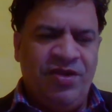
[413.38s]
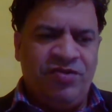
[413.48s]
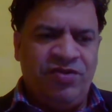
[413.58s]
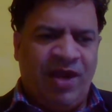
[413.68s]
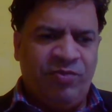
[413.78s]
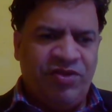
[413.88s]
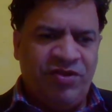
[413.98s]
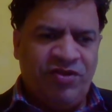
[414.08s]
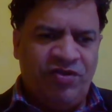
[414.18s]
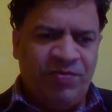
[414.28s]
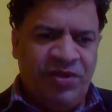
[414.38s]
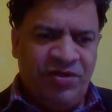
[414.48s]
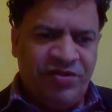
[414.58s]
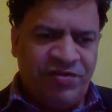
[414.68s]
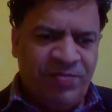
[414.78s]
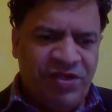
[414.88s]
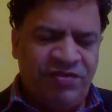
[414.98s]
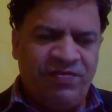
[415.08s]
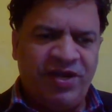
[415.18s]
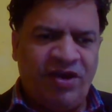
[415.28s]
So in absence of the
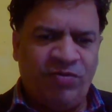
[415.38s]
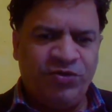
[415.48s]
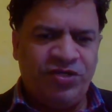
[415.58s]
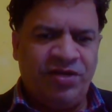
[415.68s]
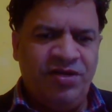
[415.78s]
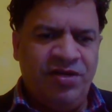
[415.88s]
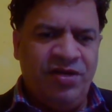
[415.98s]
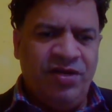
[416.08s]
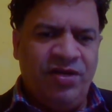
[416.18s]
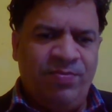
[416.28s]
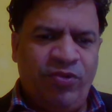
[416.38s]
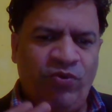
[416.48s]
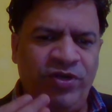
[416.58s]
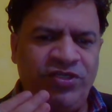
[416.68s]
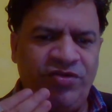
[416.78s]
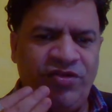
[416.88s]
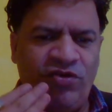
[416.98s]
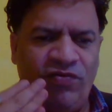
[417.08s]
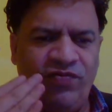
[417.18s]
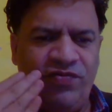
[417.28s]
specific adoption, the
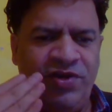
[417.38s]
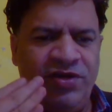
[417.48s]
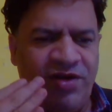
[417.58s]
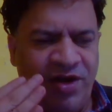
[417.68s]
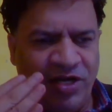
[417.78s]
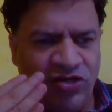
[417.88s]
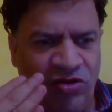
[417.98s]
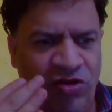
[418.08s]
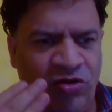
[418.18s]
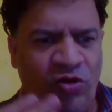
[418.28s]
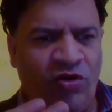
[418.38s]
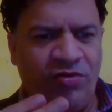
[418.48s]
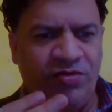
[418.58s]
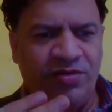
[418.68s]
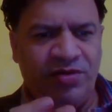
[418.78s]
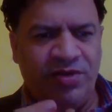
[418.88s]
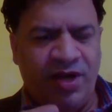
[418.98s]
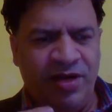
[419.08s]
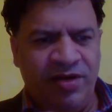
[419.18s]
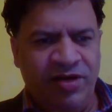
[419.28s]
provisions of international law
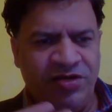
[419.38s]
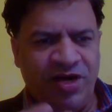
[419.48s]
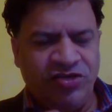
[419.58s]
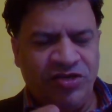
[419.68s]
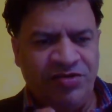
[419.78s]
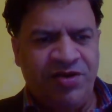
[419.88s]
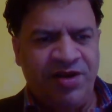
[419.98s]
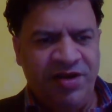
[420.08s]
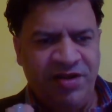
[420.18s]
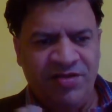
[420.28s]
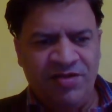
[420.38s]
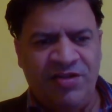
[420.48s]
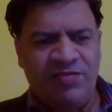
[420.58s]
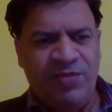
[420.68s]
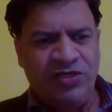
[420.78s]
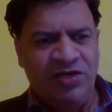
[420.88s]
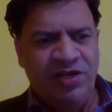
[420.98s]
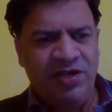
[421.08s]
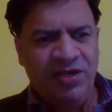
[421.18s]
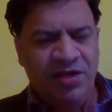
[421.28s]
and international treaties
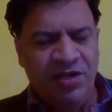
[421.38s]
especially,